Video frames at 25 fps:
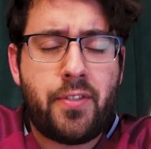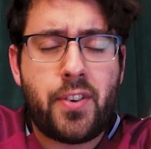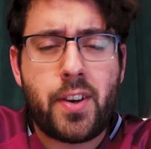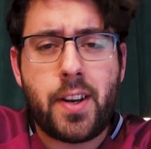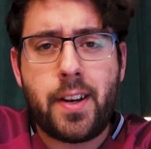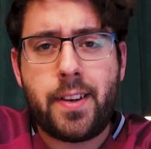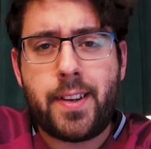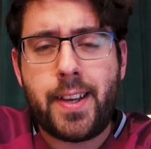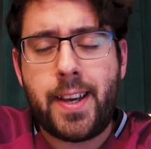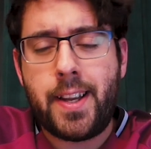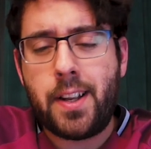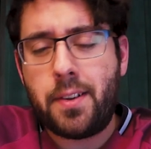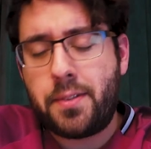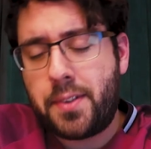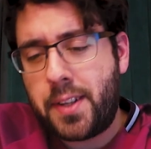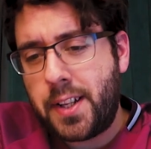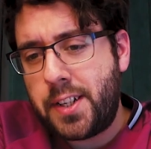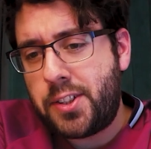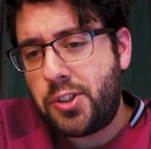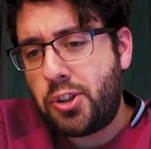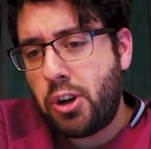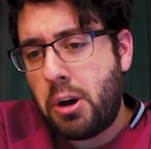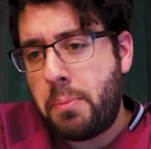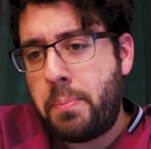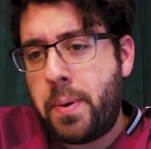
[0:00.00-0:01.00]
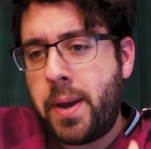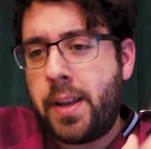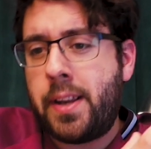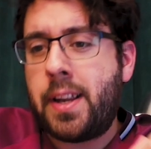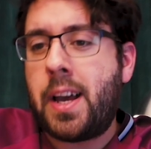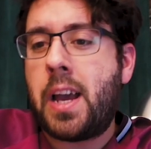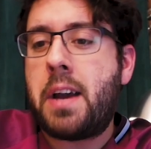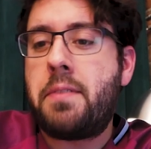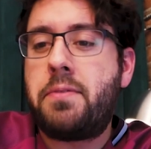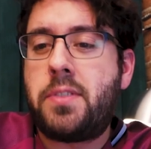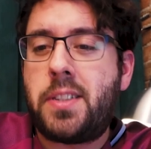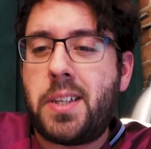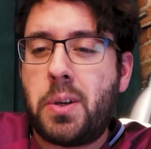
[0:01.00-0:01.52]
Fernandinho did show a bit of
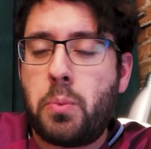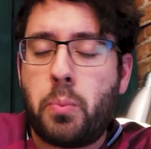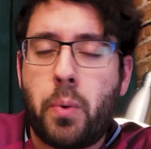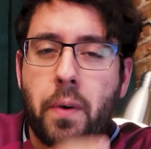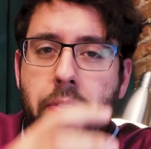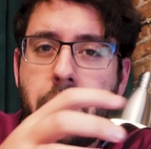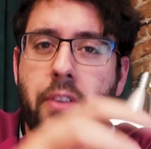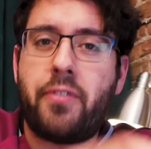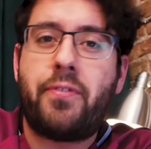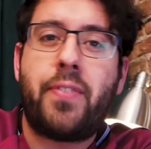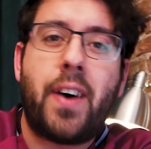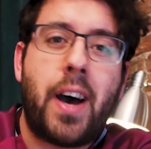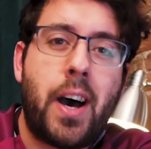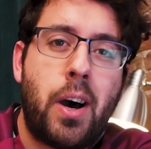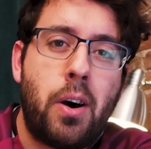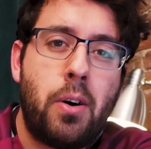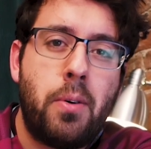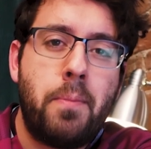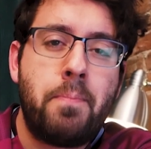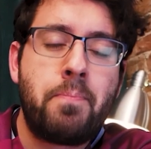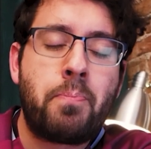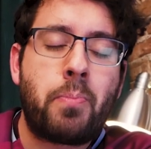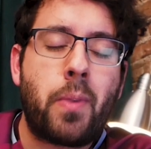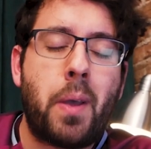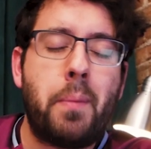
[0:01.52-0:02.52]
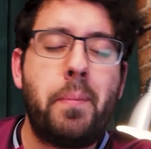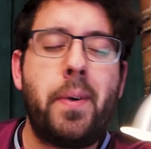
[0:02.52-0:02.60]
naivety with the foul.